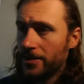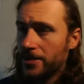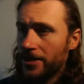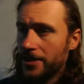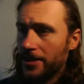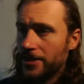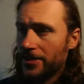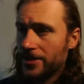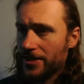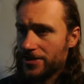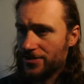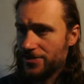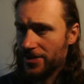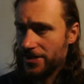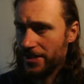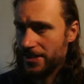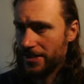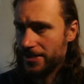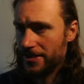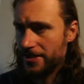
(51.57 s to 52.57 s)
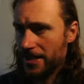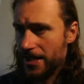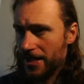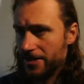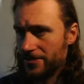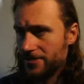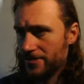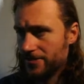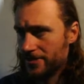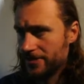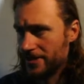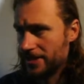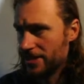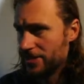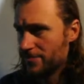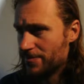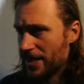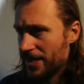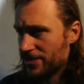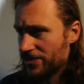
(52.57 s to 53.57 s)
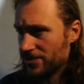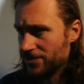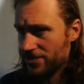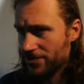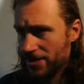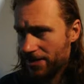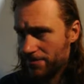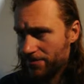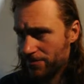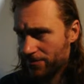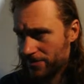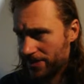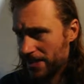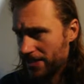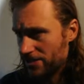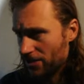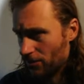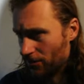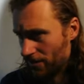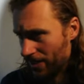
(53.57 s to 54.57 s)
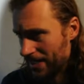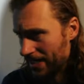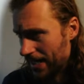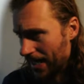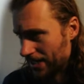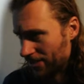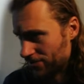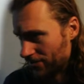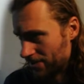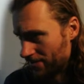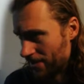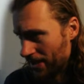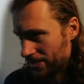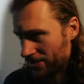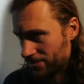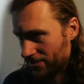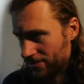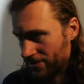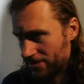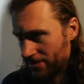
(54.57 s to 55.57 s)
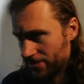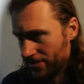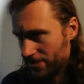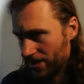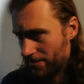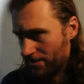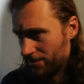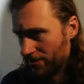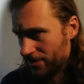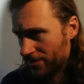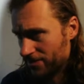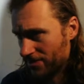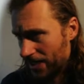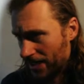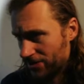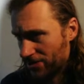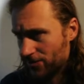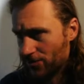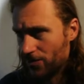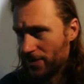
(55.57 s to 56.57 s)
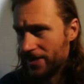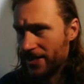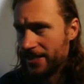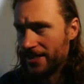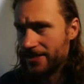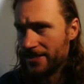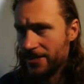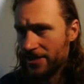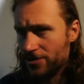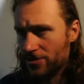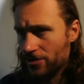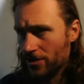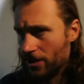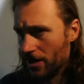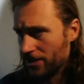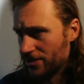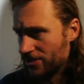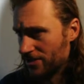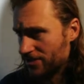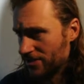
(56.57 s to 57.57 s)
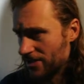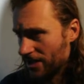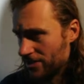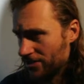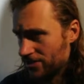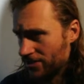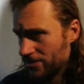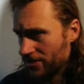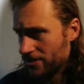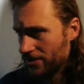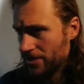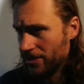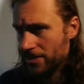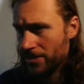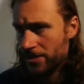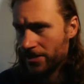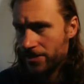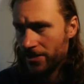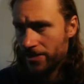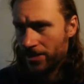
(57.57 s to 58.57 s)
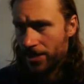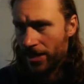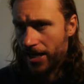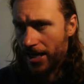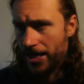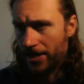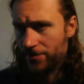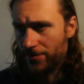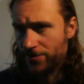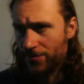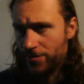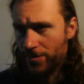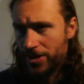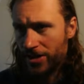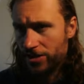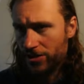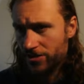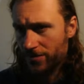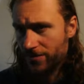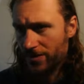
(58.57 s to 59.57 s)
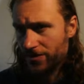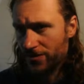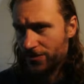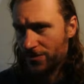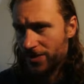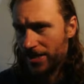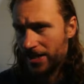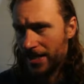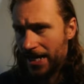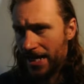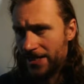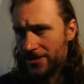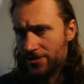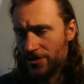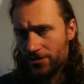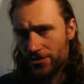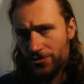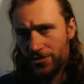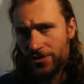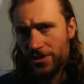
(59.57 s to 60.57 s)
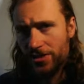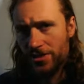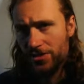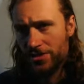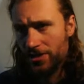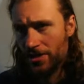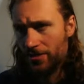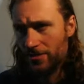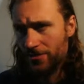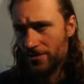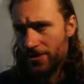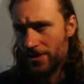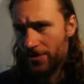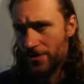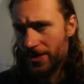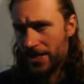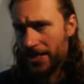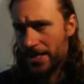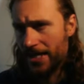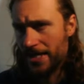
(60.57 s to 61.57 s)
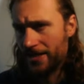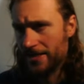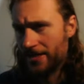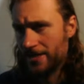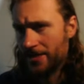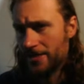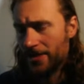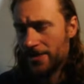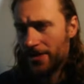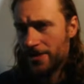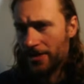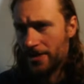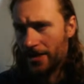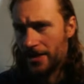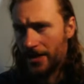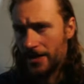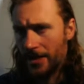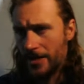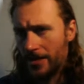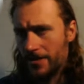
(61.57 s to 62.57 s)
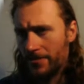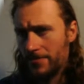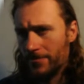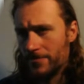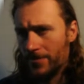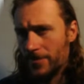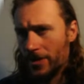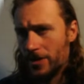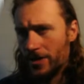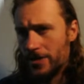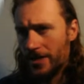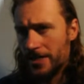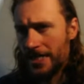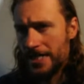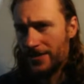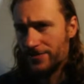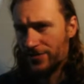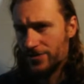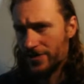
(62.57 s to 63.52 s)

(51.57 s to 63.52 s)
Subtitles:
Here you can see that this already actually makes a separate section within this larger section. And because of these three lights, also the Gestalt theory again, gives